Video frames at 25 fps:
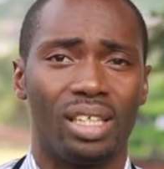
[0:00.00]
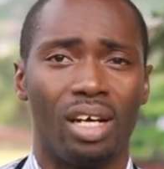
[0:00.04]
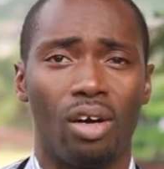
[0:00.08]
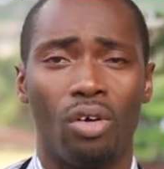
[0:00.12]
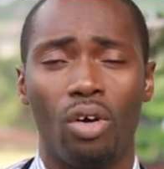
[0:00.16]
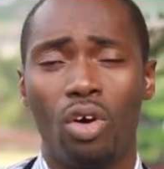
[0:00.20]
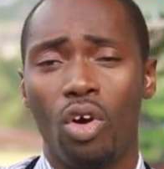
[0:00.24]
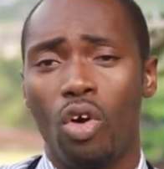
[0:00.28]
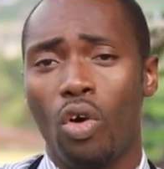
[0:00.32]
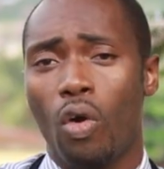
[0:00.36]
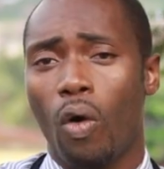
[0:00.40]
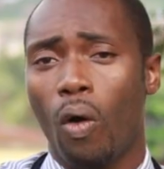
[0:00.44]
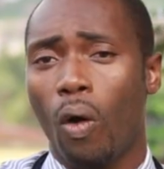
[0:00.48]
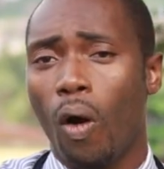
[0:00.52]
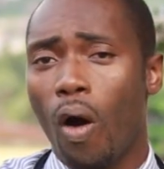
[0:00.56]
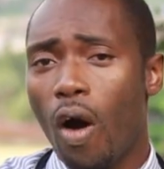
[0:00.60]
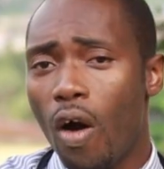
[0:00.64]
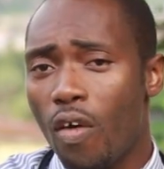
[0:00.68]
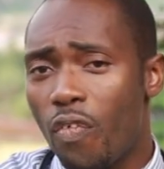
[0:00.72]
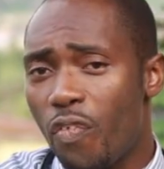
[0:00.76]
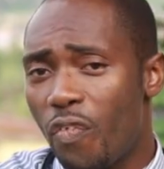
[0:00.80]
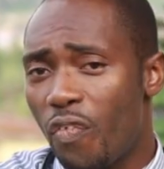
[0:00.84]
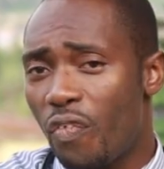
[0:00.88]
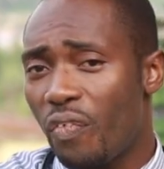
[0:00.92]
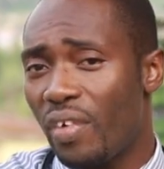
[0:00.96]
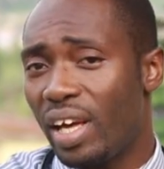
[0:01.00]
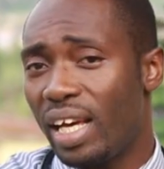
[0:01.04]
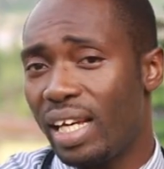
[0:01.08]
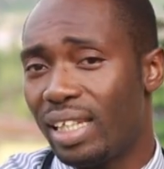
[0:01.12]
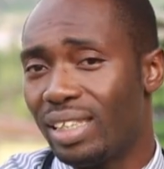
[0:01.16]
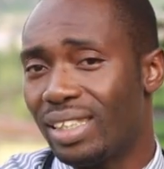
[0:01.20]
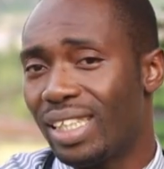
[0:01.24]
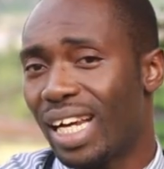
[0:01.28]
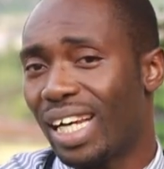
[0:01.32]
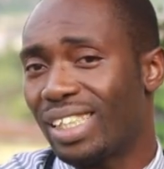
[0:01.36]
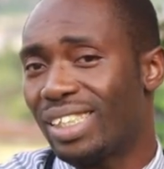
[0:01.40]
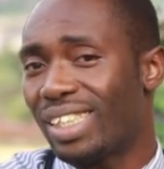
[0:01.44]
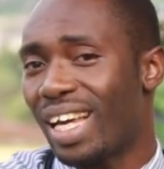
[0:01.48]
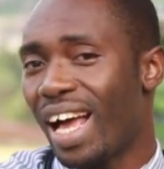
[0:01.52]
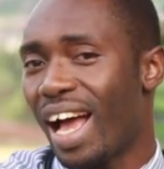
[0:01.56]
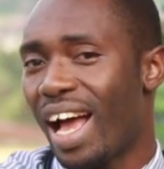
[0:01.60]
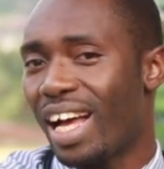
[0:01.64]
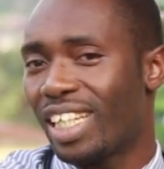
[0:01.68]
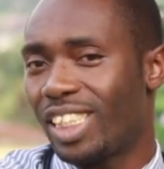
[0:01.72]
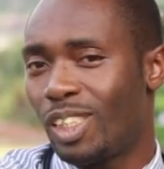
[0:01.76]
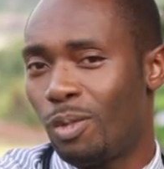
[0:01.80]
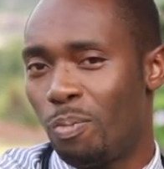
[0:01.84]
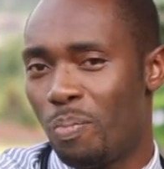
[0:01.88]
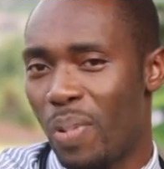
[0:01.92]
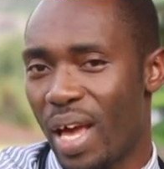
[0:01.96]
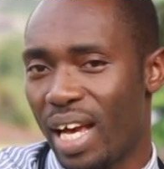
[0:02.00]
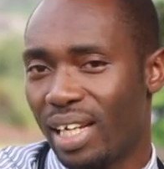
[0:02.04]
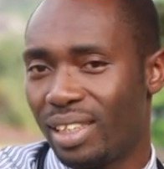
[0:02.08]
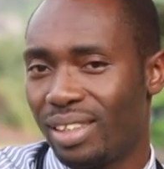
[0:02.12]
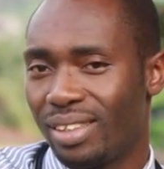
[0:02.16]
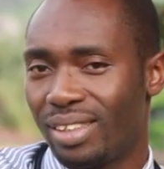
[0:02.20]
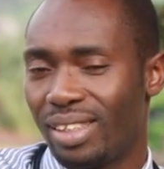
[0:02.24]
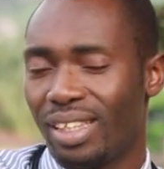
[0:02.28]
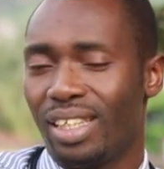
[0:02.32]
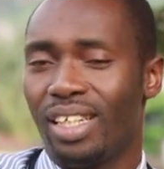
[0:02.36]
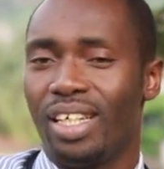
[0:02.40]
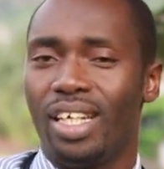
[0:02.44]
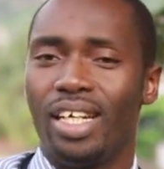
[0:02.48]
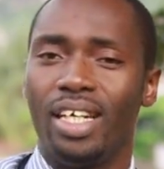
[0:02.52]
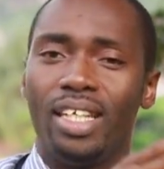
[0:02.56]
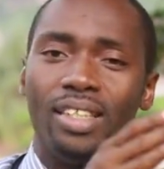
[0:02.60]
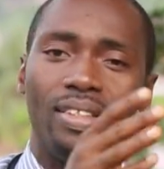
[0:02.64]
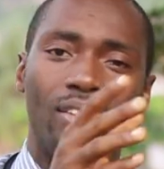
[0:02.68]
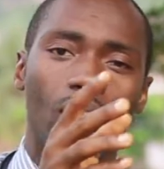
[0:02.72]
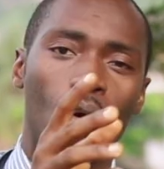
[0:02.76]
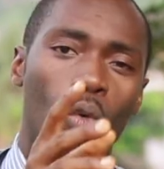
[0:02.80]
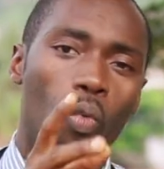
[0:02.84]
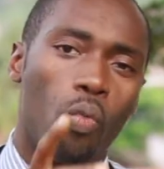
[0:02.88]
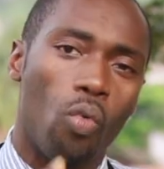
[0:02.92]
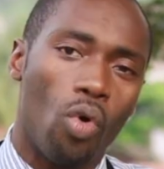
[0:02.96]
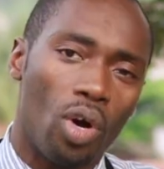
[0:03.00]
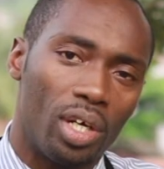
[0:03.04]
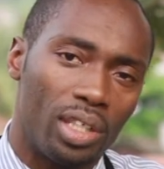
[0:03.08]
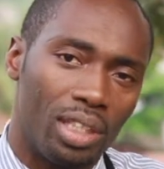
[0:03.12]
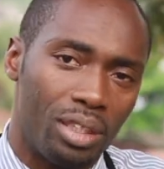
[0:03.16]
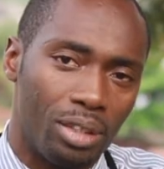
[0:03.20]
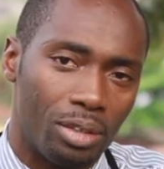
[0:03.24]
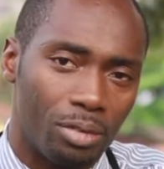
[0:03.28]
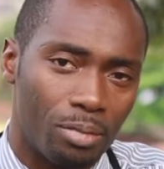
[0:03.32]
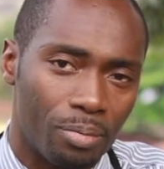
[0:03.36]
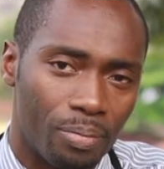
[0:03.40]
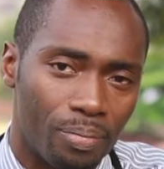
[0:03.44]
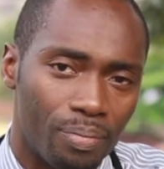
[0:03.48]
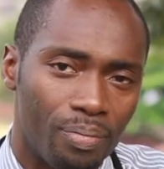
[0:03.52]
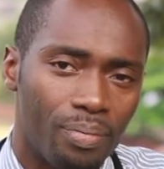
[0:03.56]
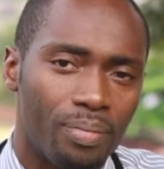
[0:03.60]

Now, cough in that aspect is a warning.